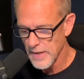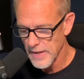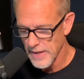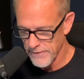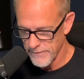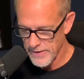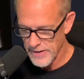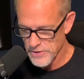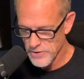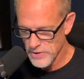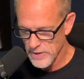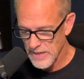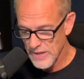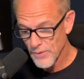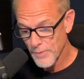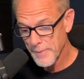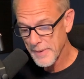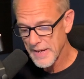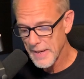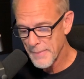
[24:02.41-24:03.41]
Eventually, it
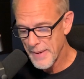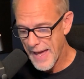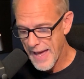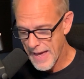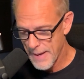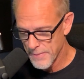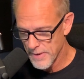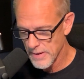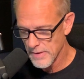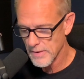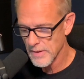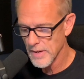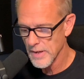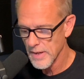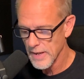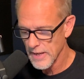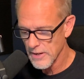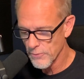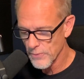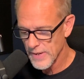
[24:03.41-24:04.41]
will become a habit,
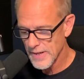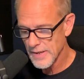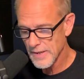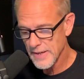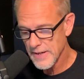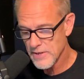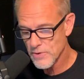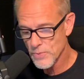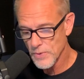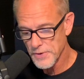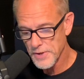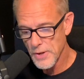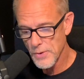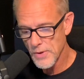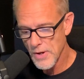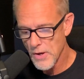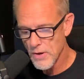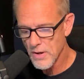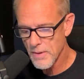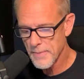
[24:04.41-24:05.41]
and a written list will no
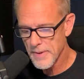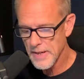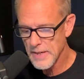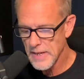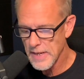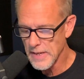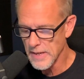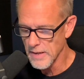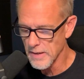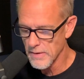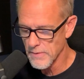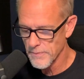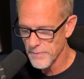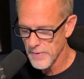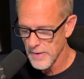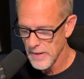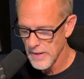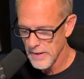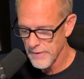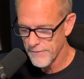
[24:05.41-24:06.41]
longer be needed.
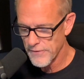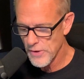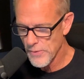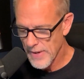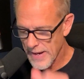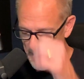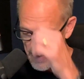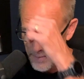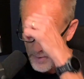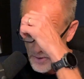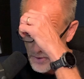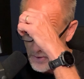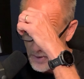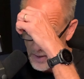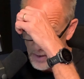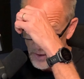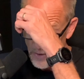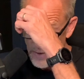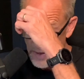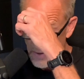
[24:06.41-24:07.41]
A few items to
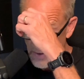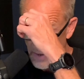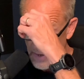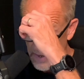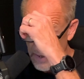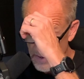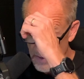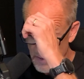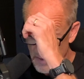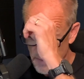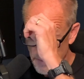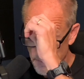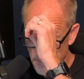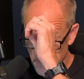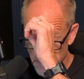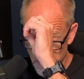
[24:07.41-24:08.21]
include on the list.